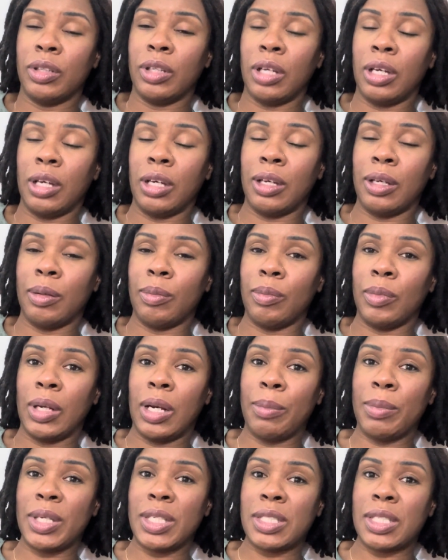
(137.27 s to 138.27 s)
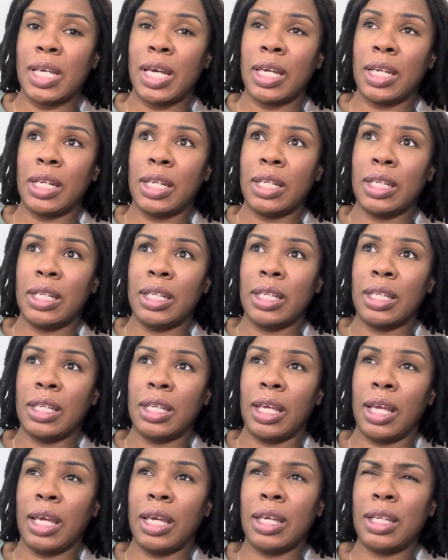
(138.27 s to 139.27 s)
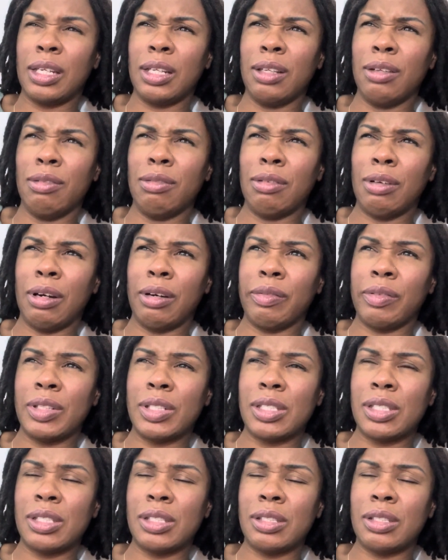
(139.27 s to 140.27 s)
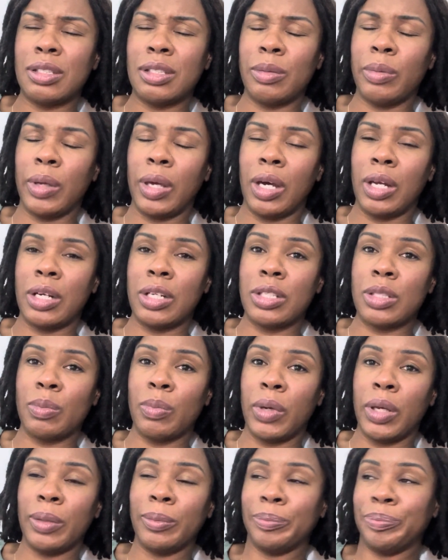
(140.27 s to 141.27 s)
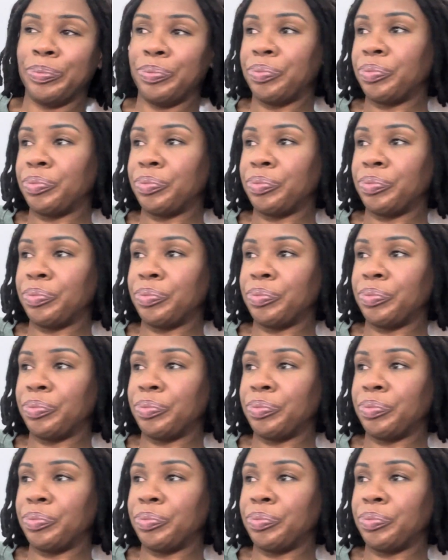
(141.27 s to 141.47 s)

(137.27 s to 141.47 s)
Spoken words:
And I'm excited and a little nervous, to be honest, but